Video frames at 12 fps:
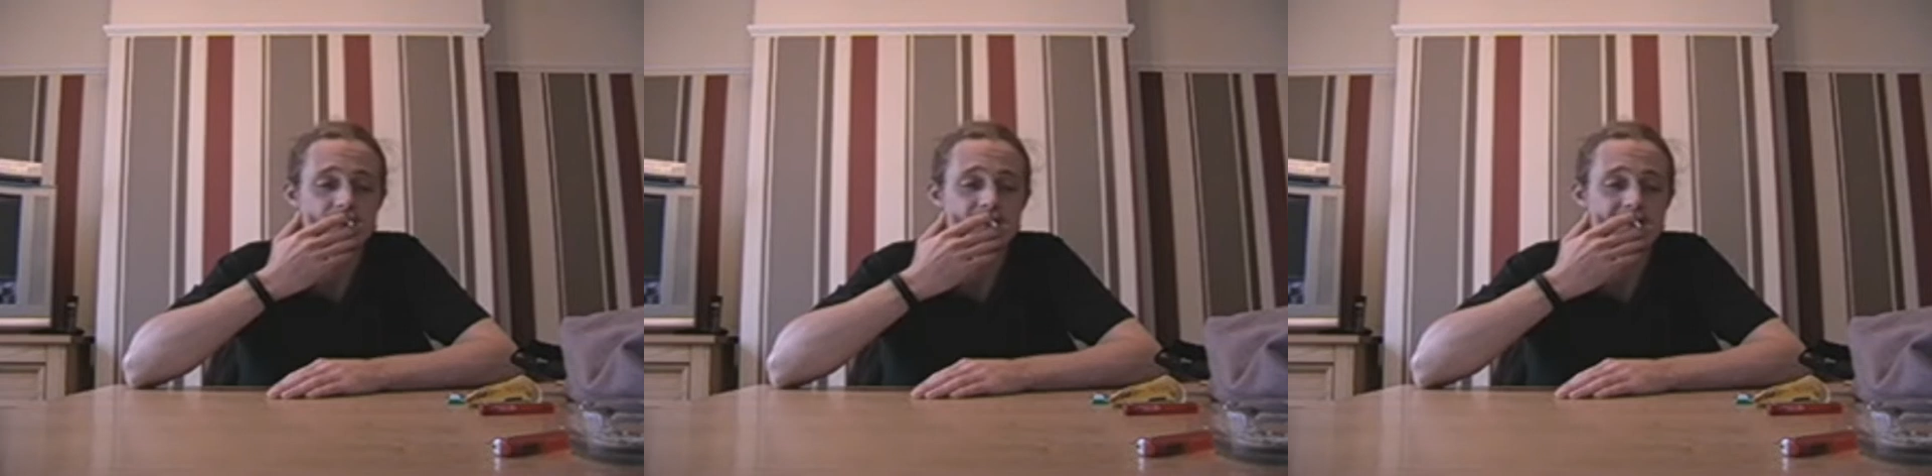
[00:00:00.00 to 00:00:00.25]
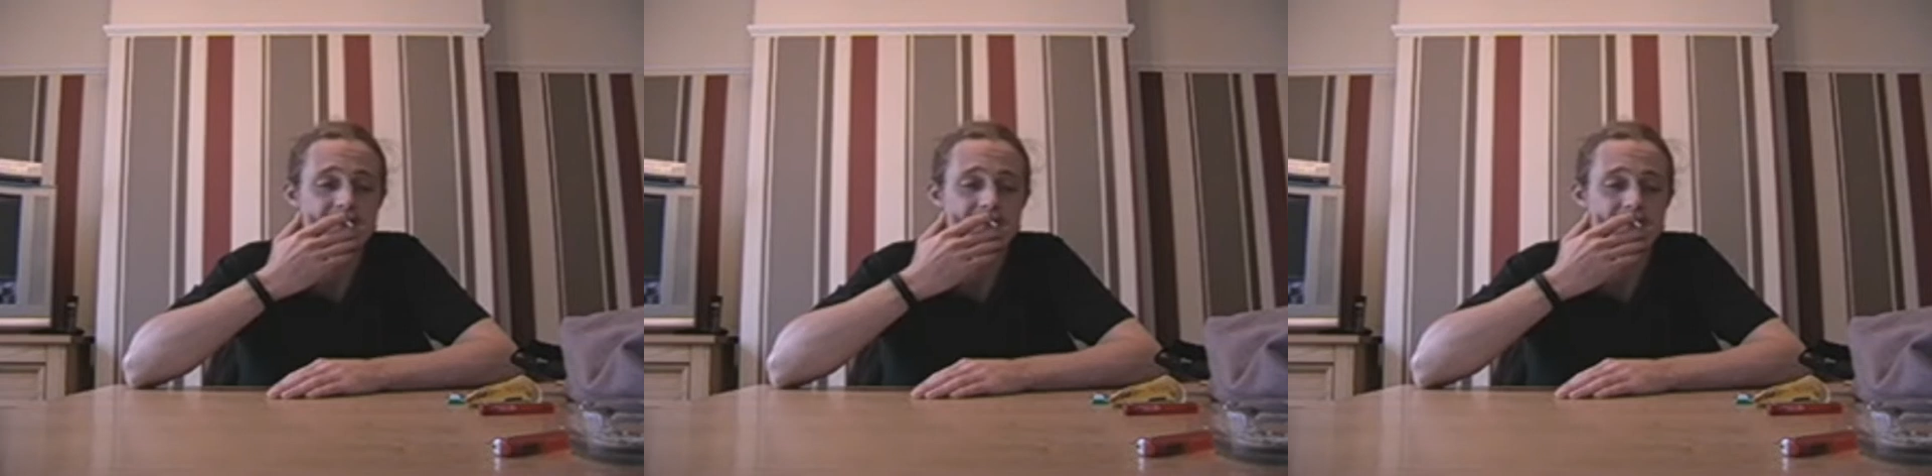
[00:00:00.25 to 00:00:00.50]

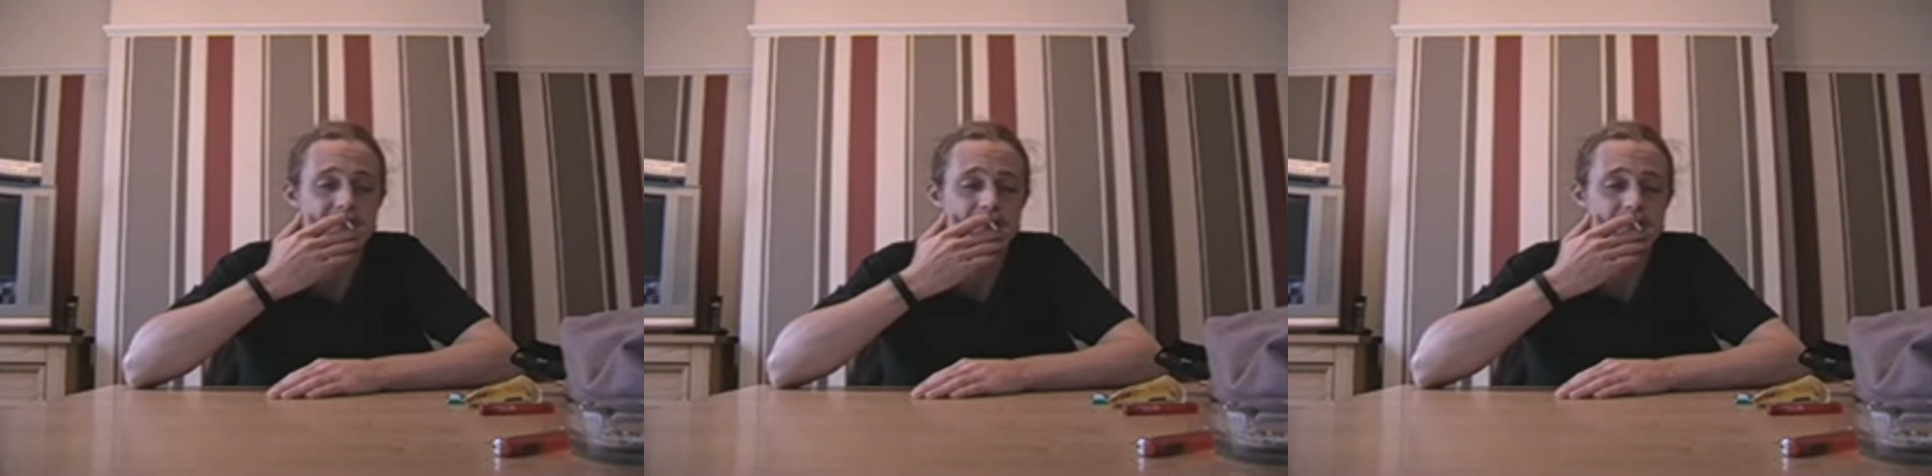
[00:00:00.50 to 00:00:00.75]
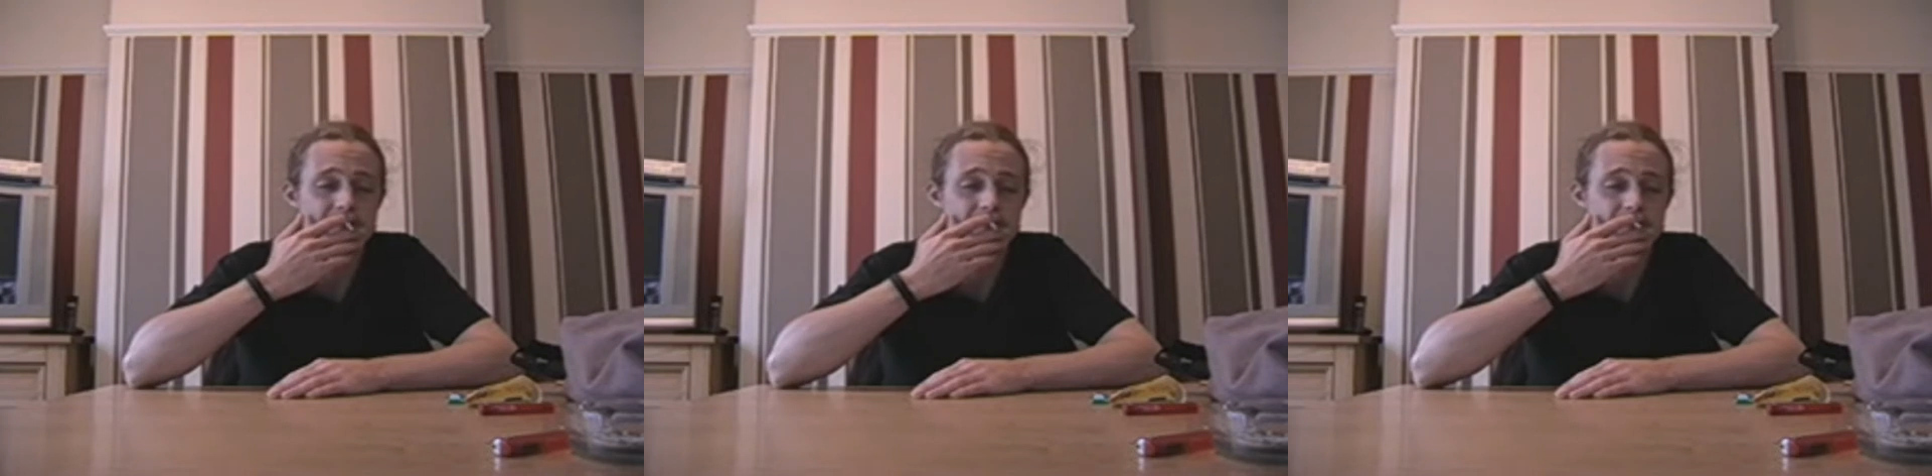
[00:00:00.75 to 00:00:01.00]
made sure
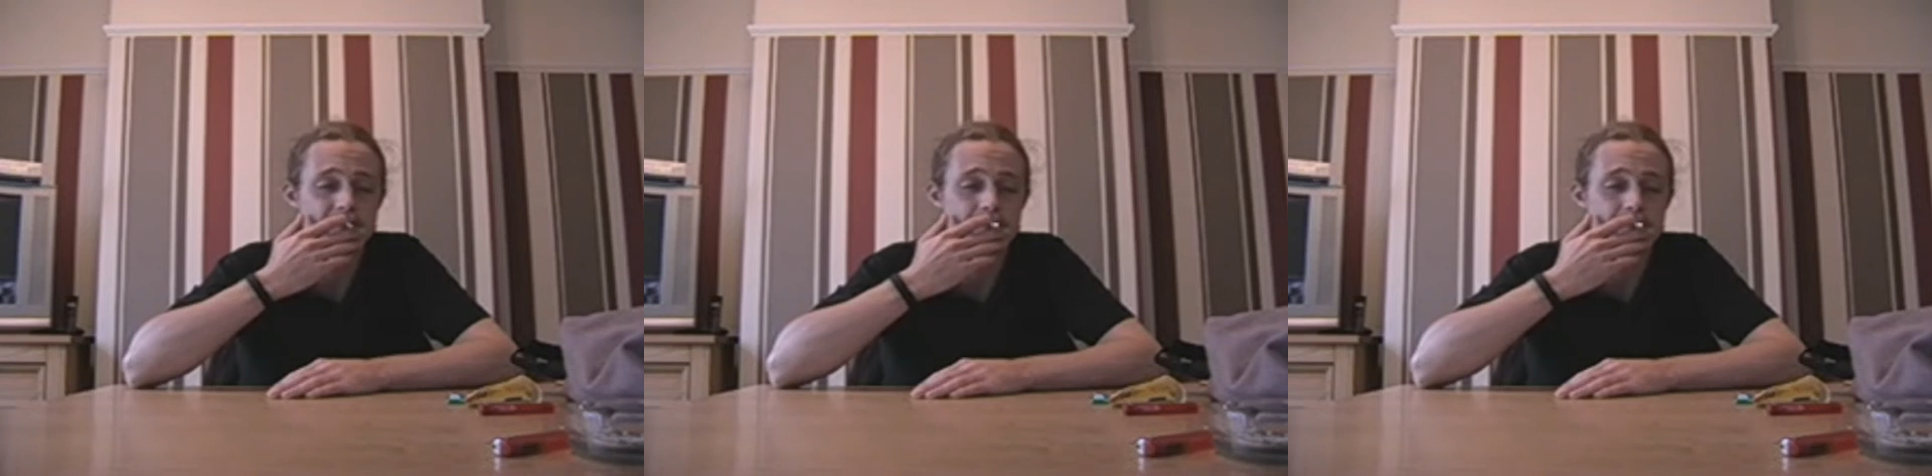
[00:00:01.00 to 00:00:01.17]
that,